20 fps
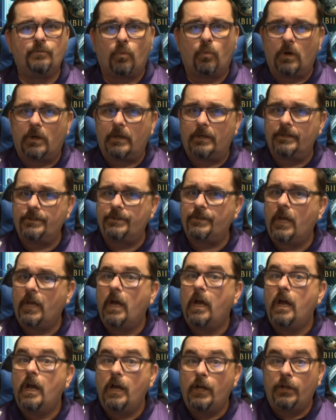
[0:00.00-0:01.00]
was
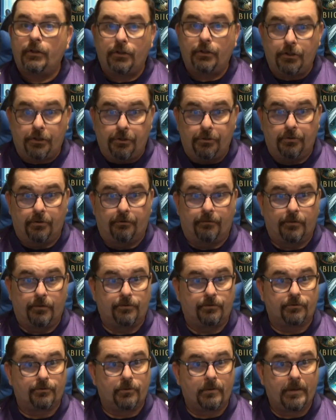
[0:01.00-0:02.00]
the
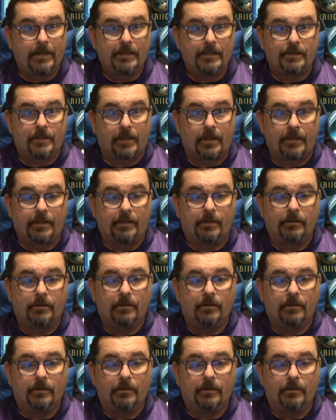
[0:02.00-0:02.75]
Universal Translator.